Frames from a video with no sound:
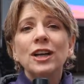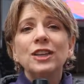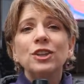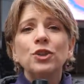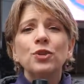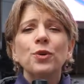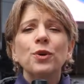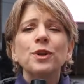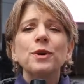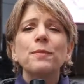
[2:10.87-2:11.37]

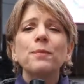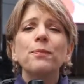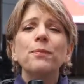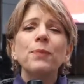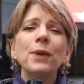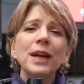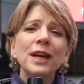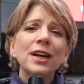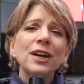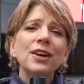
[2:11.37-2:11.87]
enjoying
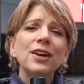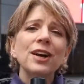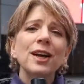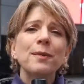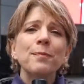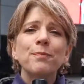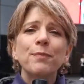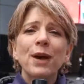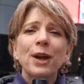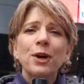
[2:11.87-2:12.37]
bigger
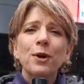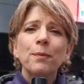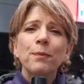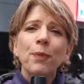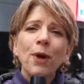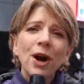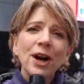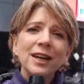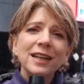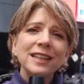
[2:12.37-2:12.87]
and better
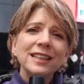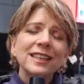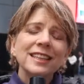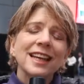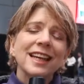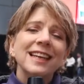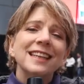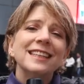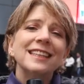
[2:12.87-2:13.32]
bargains,